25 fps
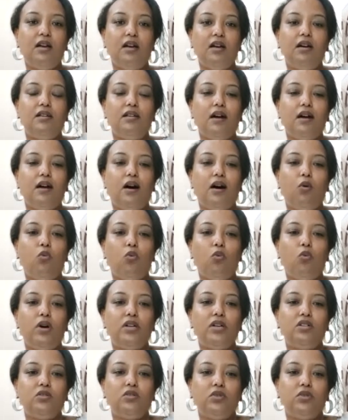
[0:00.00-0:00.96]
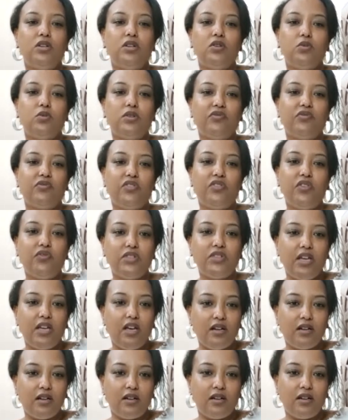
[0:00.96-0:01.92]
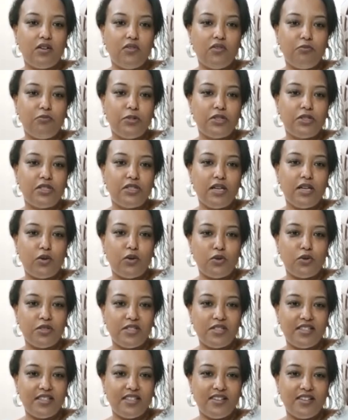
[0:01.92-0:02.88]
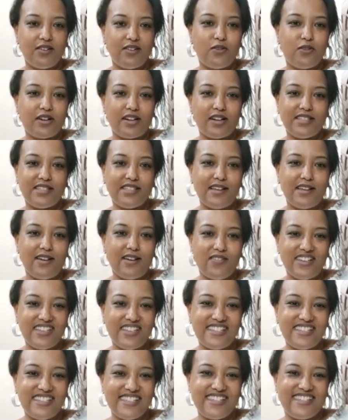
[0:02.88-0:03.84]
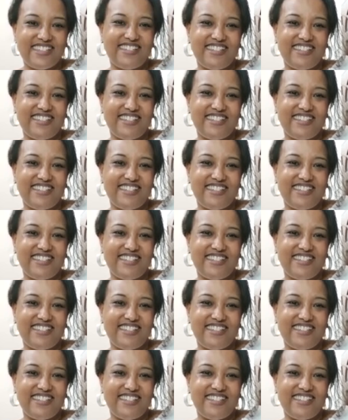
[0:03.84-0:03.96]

Now, what do we do with 50 hectares of potatoes or cassavas?